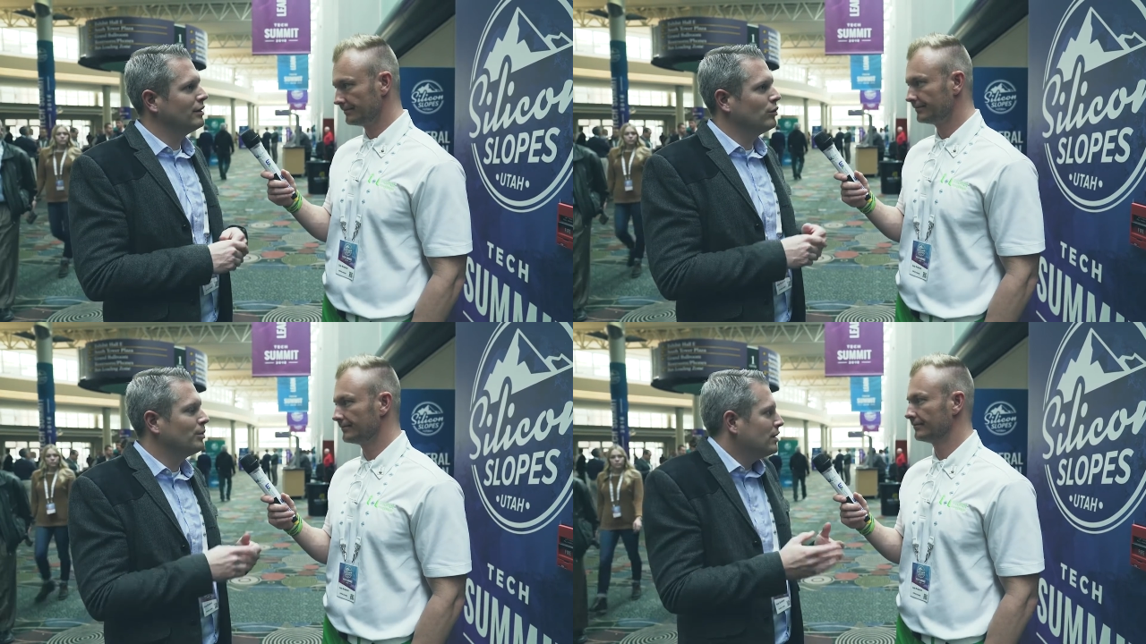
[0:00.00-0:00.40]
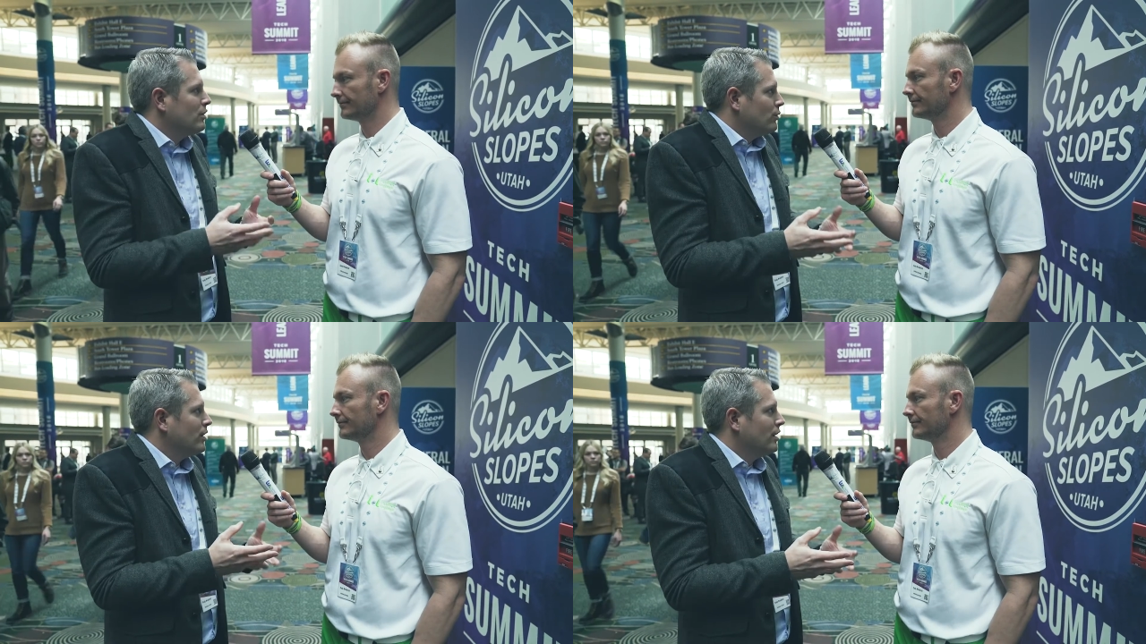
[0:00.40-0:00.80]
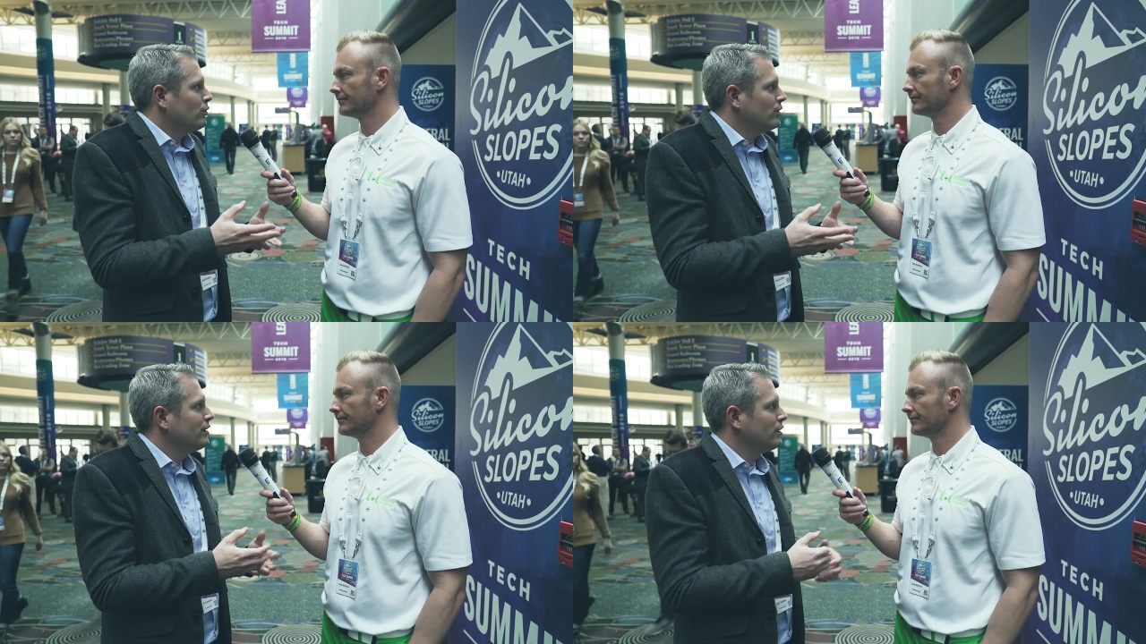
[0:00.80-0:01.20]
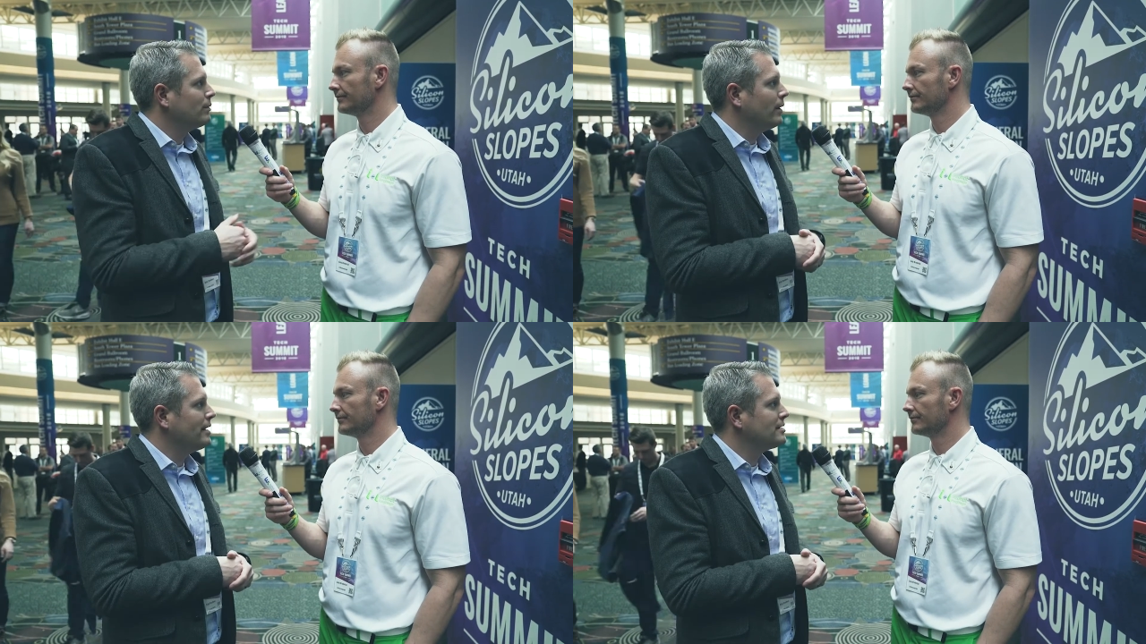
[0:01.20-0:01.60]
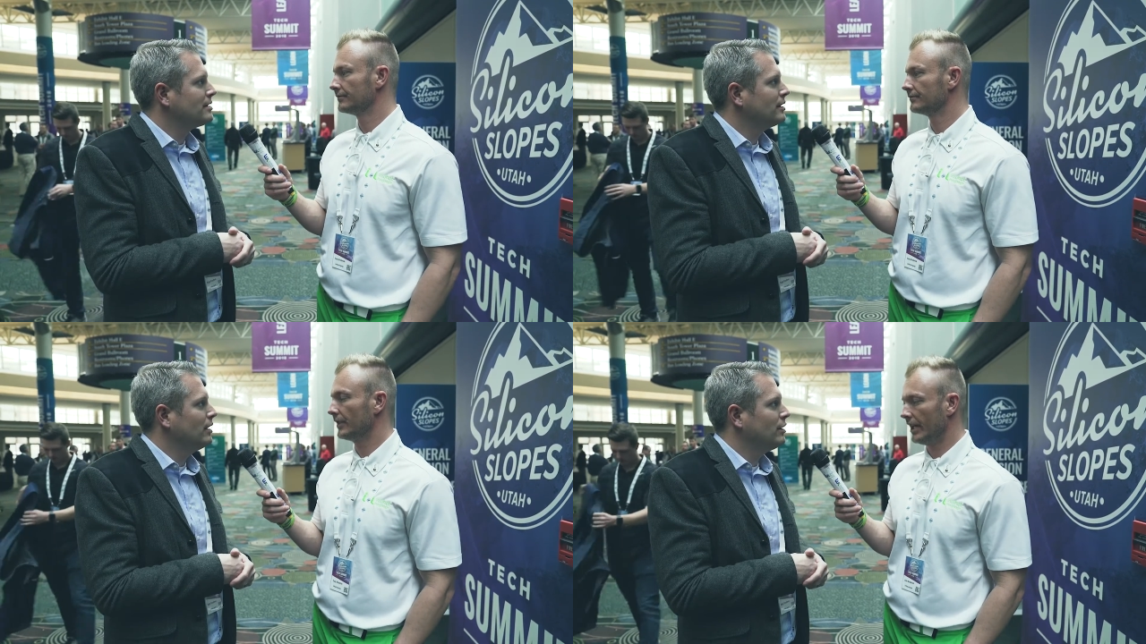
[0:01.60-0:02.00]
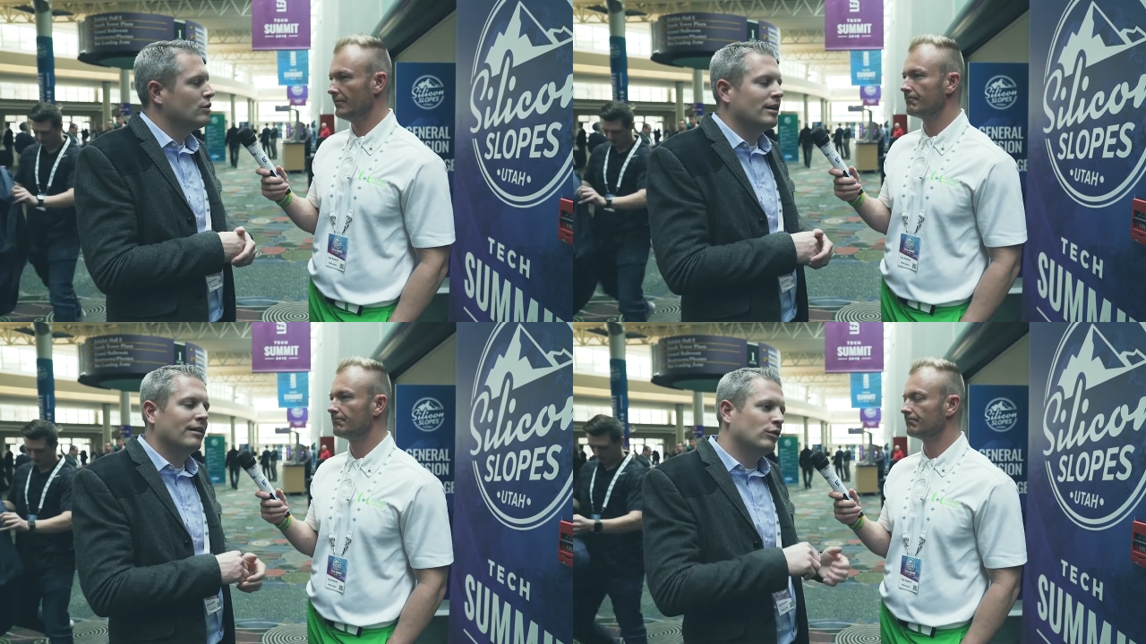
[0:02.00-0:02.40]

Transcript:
Speaker 1: You'll be in a, really good place. You know, you can have a